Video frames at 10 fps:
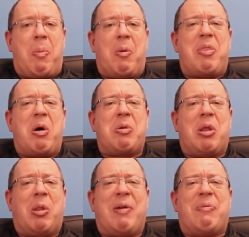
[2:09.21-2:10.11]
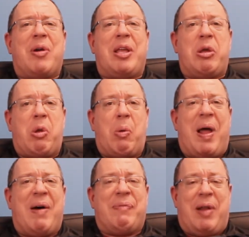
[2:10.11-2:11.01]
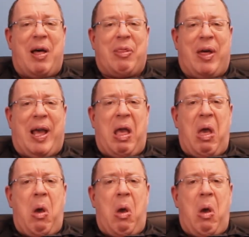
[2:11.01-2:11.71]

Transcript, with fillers: But without delivery, you don't have nothing.